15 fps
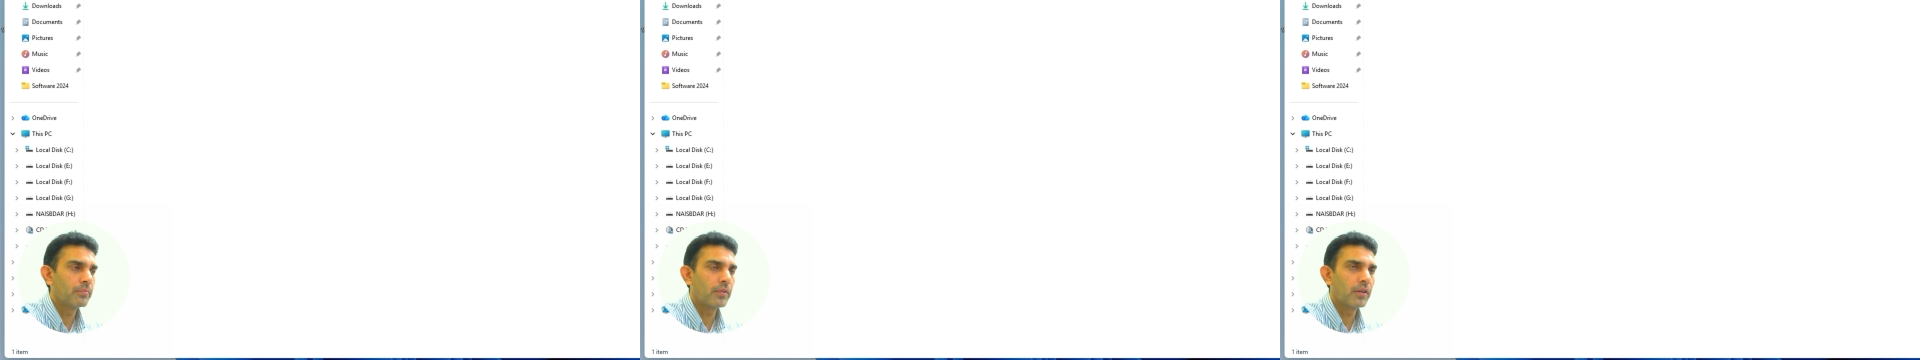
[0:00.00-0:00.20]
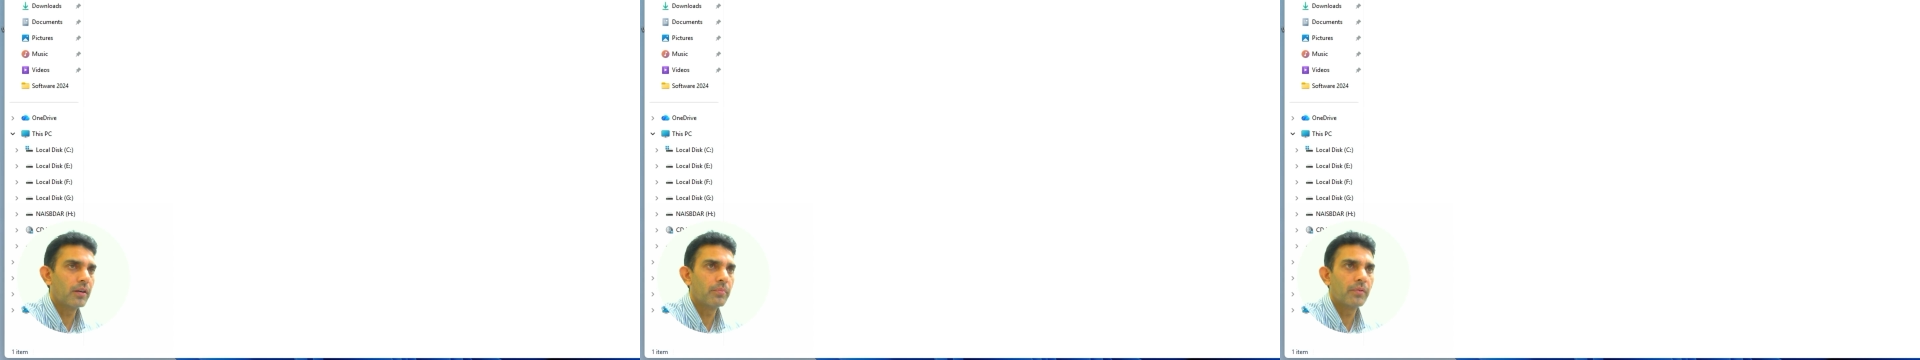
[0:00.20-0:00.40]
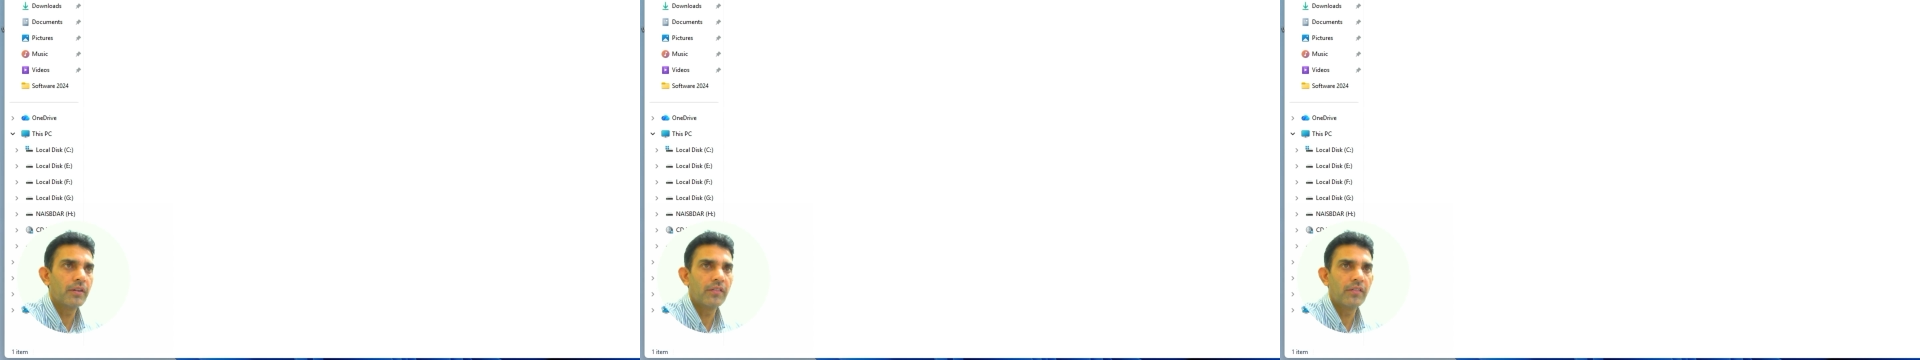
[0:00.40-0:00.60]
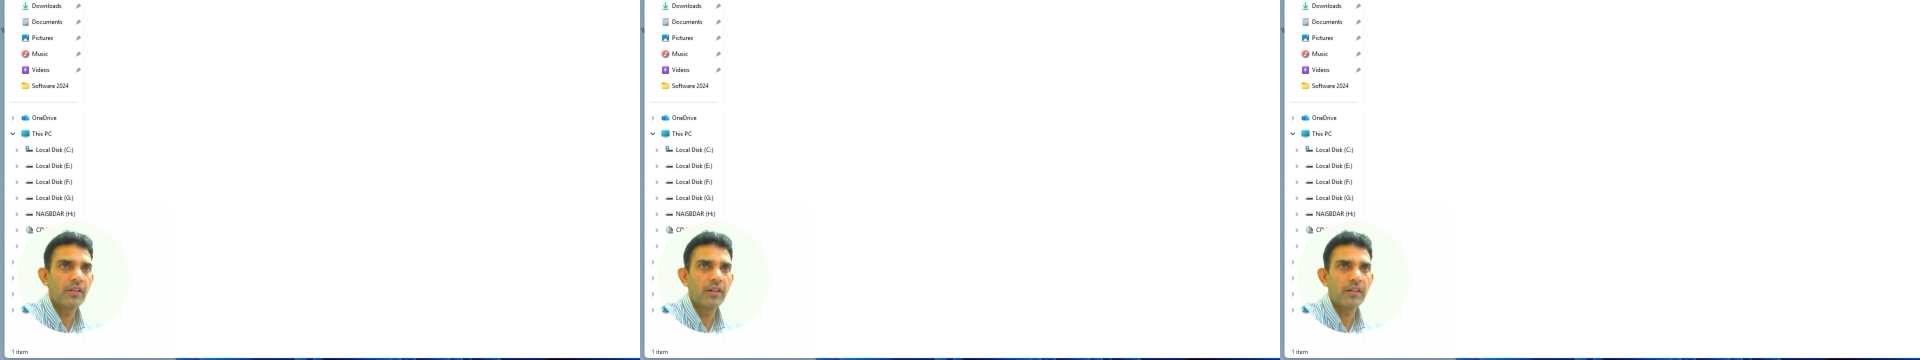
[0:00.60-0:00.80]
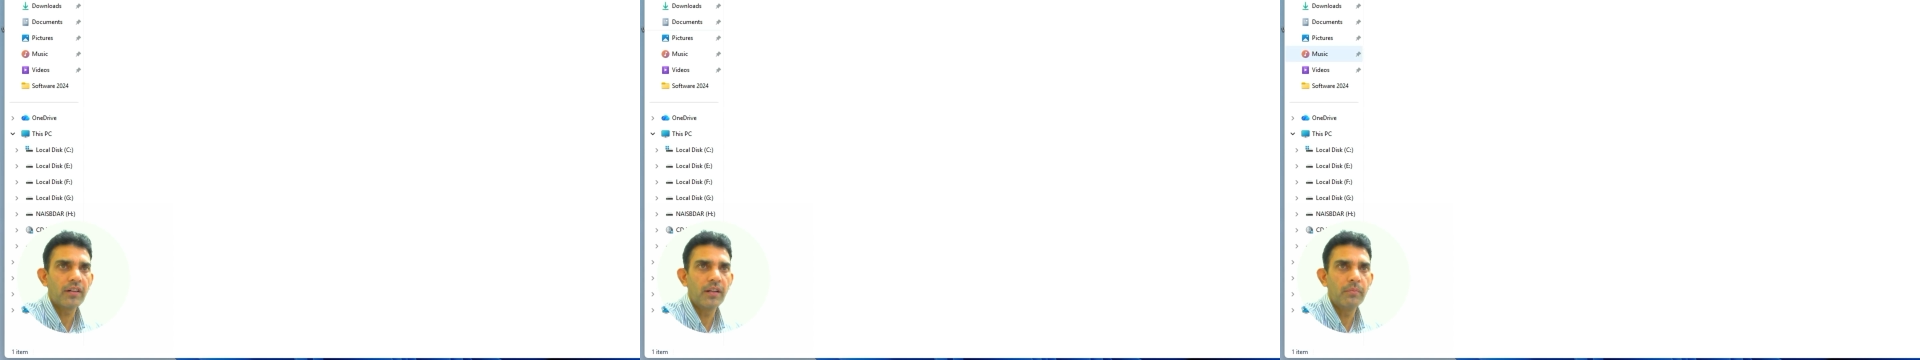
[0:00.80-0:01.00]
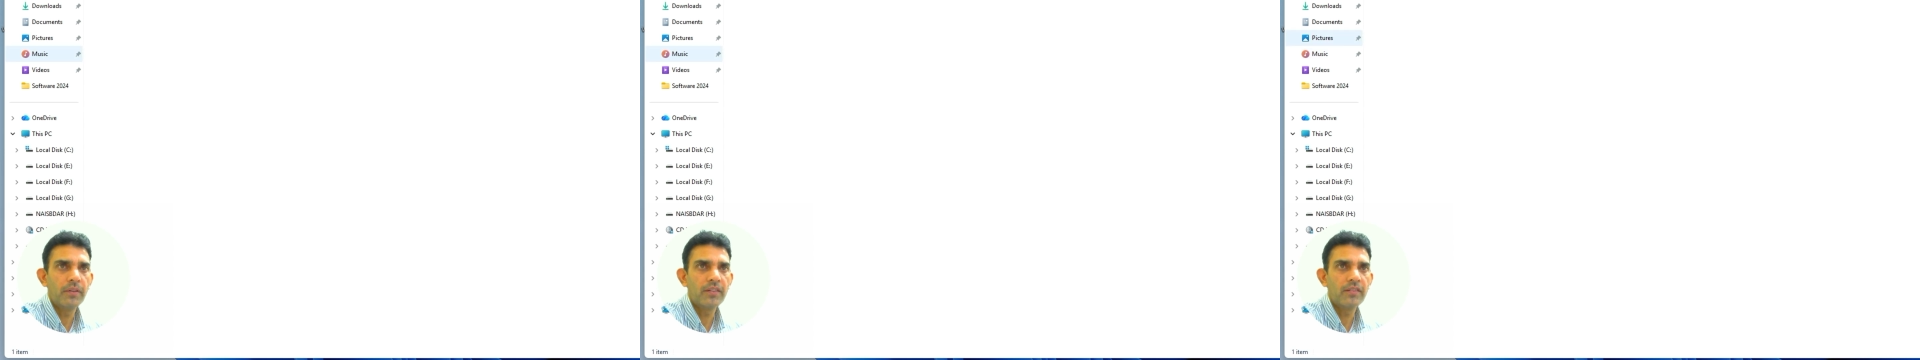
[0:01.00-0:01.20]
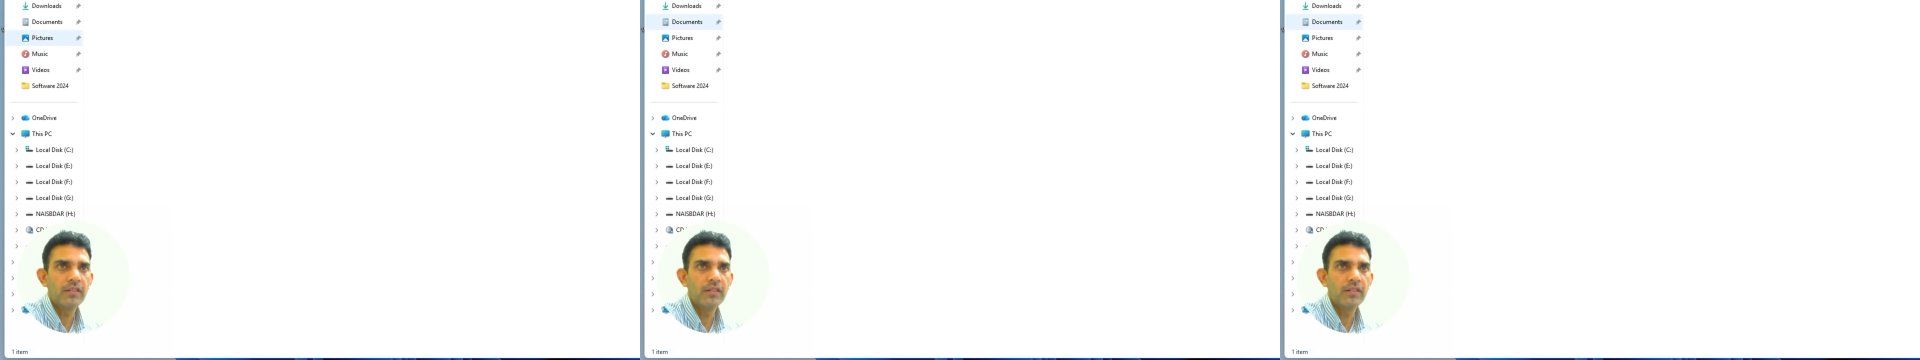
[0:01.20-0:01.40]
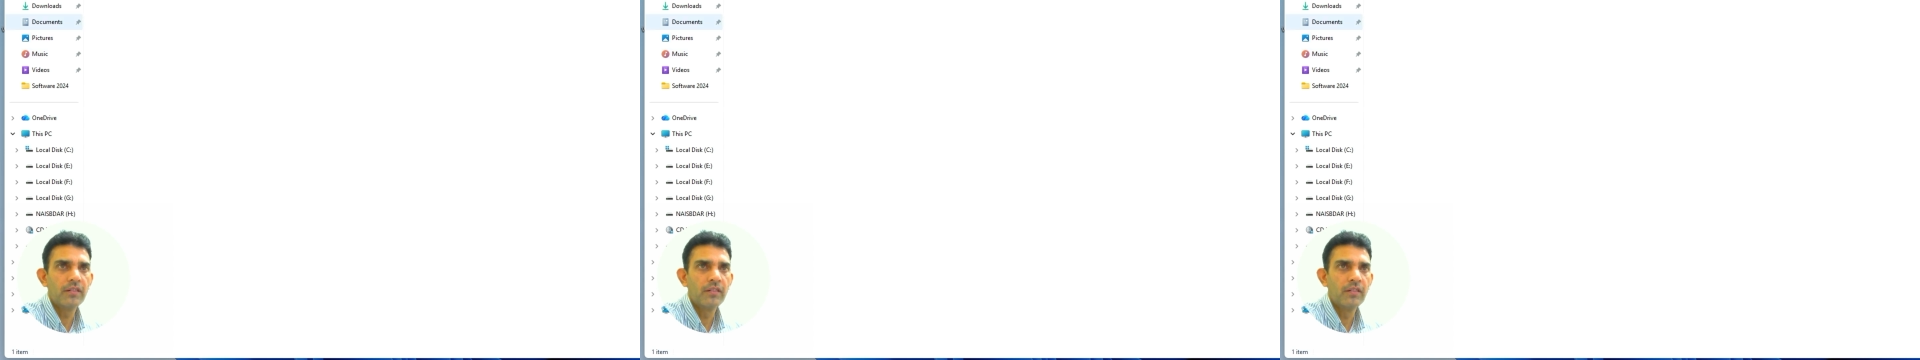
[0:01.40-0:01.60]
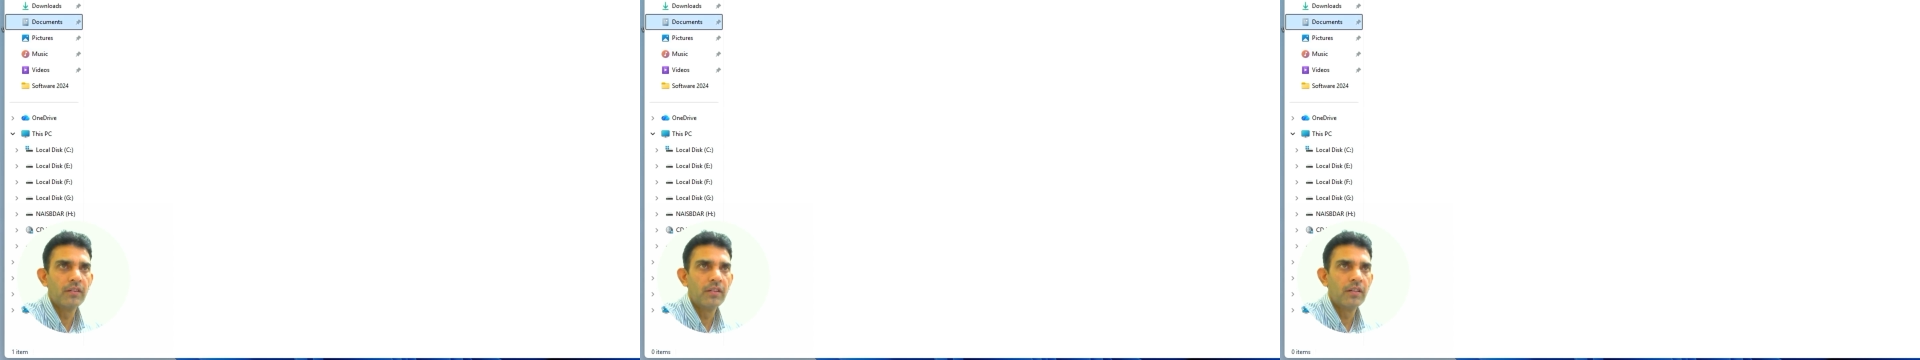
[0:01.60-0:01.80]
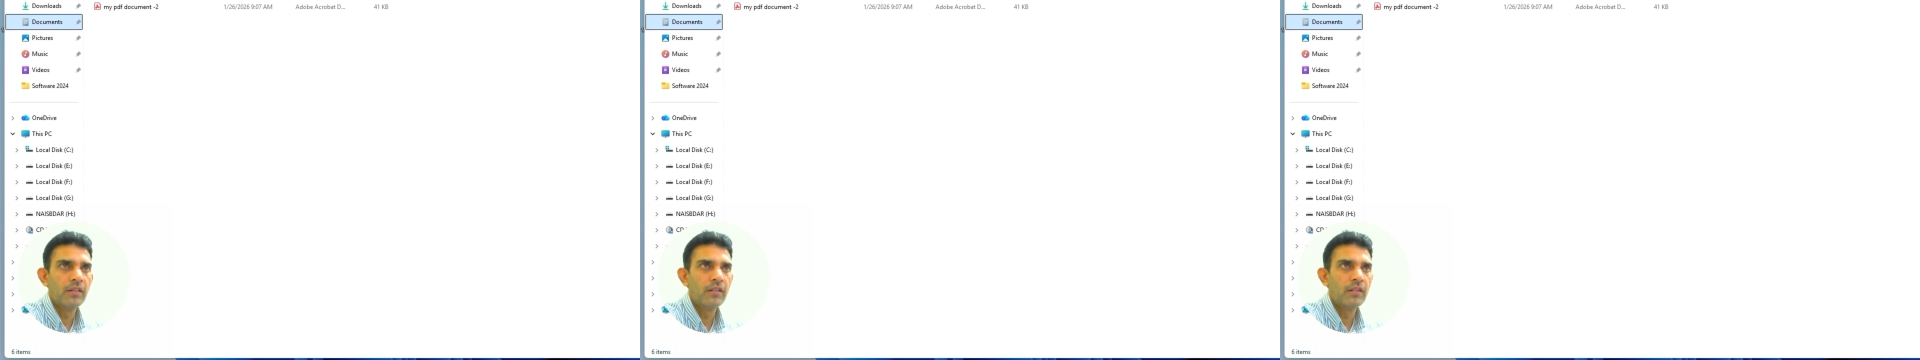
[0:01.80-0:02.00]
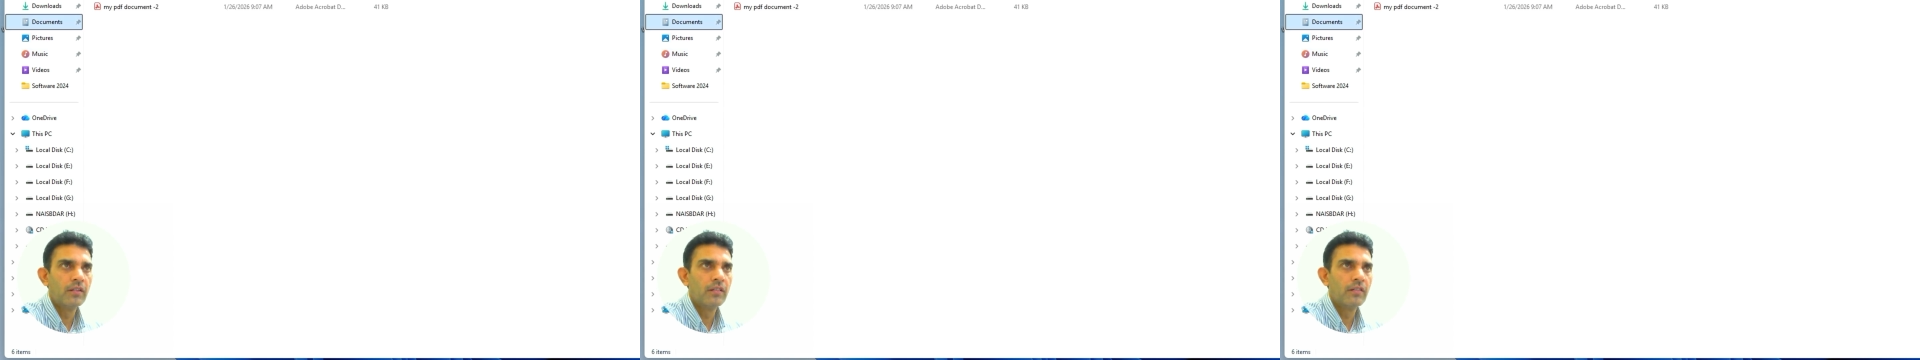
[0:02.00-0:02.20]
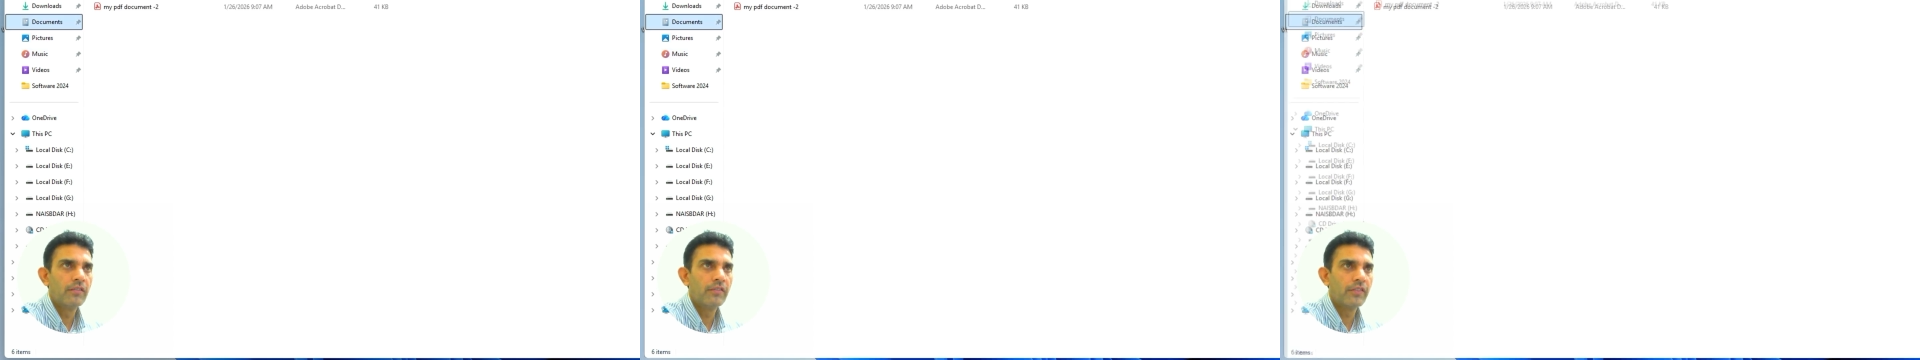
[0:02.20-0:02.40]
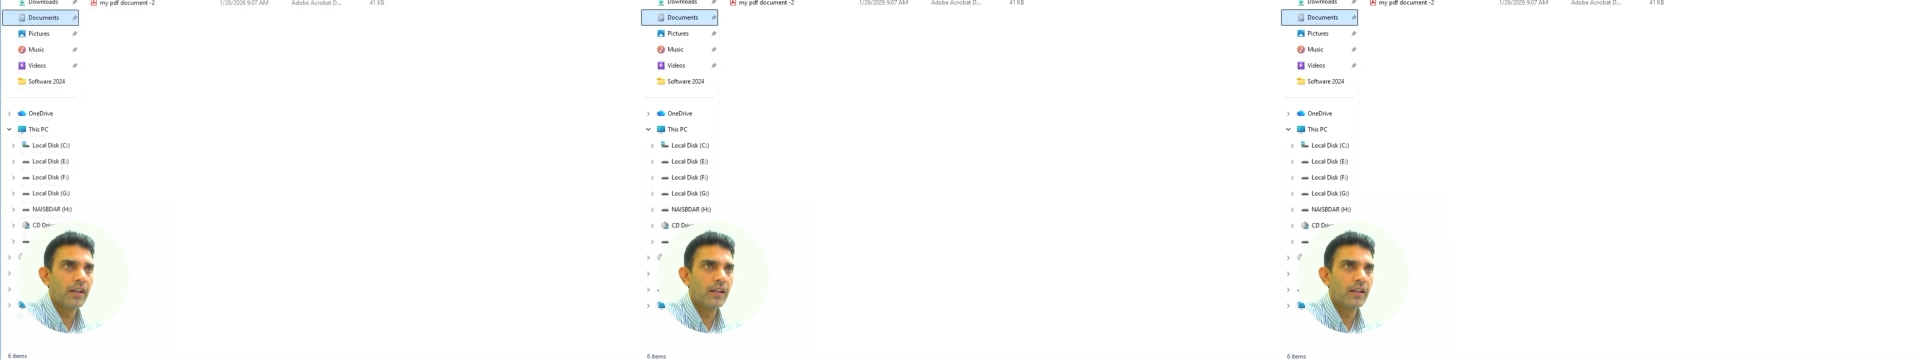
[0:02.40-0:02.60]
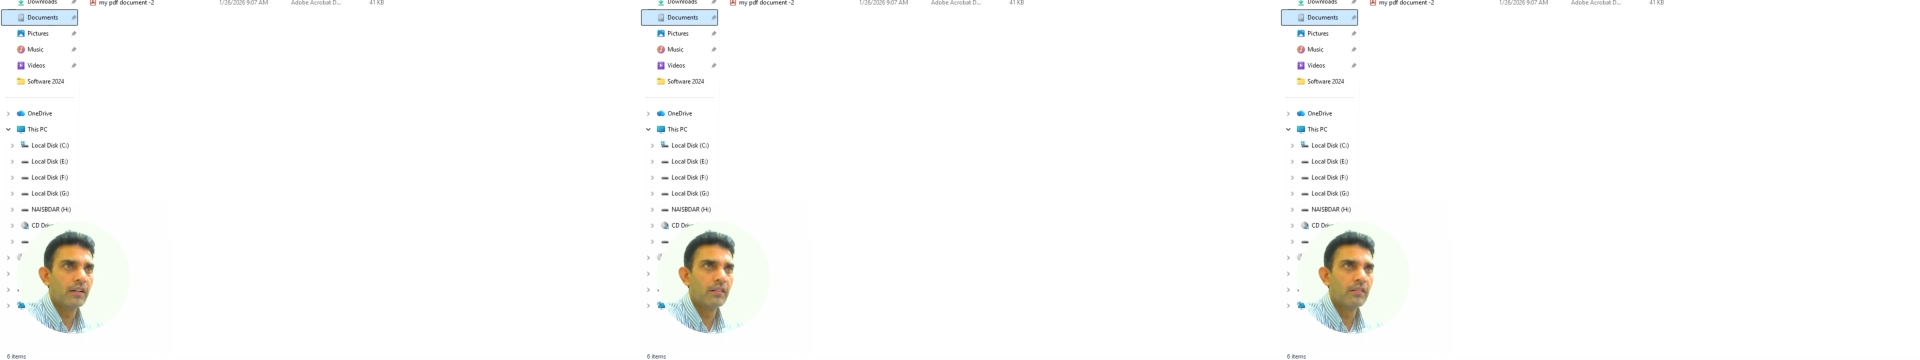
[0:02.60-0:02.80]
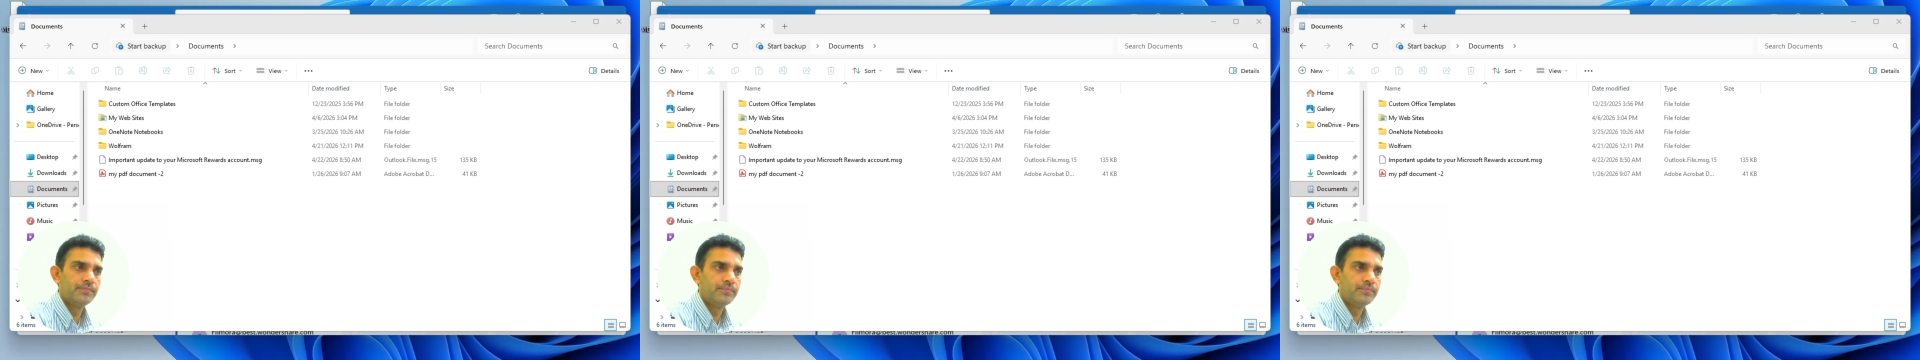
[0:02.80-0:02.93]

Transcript: proper.msg file.